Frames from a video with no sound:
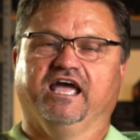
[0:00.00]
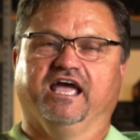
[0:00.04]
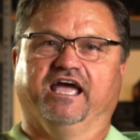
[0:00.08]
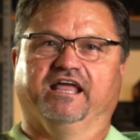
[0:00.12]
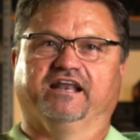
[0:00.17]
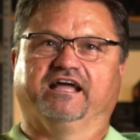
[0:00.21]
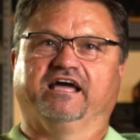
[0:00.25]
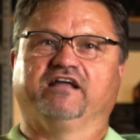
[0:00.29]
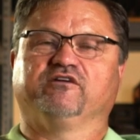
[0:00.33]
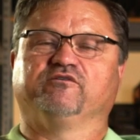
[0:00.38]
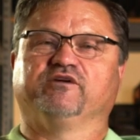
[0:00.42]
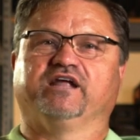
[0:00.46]

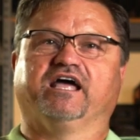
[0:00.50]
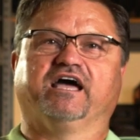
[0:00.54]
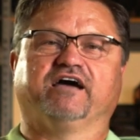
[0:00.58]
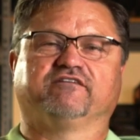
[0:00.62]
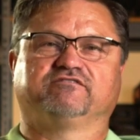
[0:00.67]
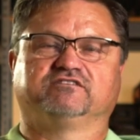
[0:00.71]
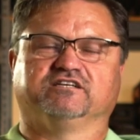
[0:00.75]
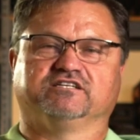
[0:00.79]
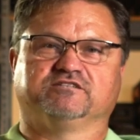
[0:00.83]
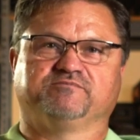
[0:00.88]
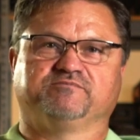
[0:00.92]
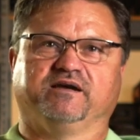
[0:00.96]
and I don't
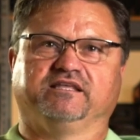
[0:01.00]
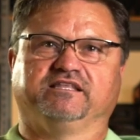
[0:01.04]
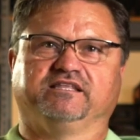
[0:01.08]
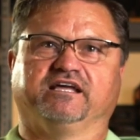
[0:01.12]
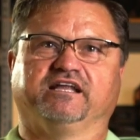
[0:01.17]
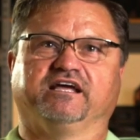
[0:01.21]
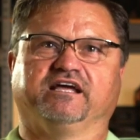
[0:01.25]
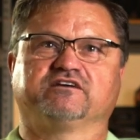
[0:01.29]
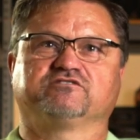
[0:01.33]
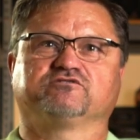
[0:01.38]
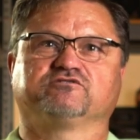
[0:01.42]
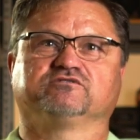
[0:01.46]
have to spend that
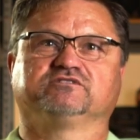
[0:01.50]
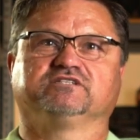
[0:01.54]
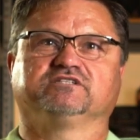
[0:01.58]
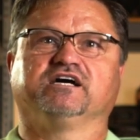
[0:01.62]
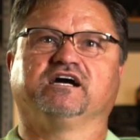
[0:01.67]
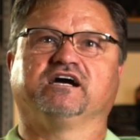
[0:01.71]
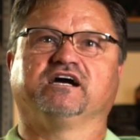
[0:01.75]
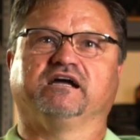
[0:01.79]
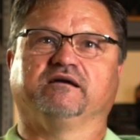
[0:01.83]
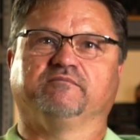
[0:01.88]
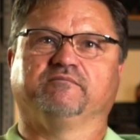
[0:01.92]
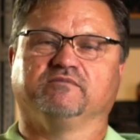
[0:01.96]
extra
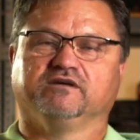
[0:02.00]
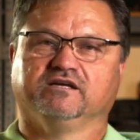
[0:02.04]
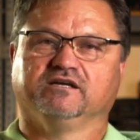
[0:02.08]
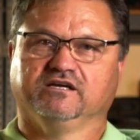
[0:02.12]
time